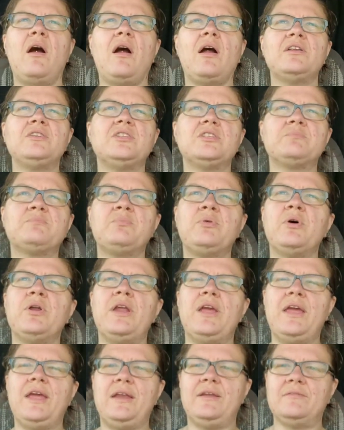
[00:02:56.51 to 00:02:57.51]
I just put
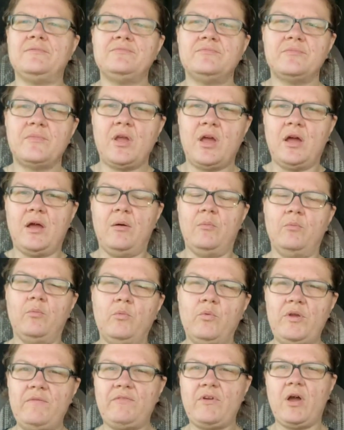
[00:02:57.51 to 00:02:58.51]
in,
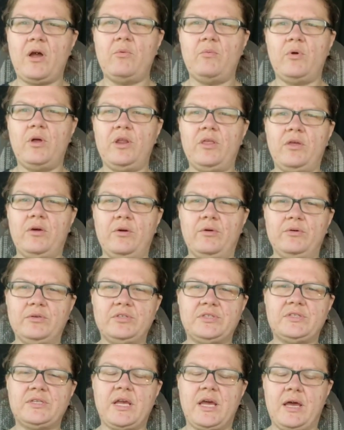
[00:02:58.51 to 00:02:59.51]
we've got one of
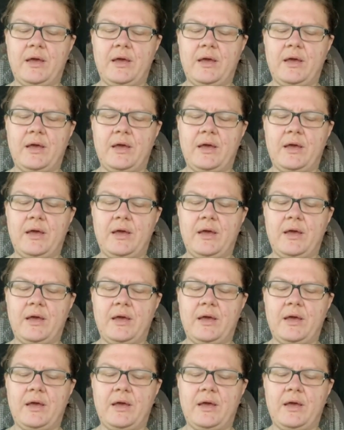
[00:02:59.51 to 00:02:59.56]
those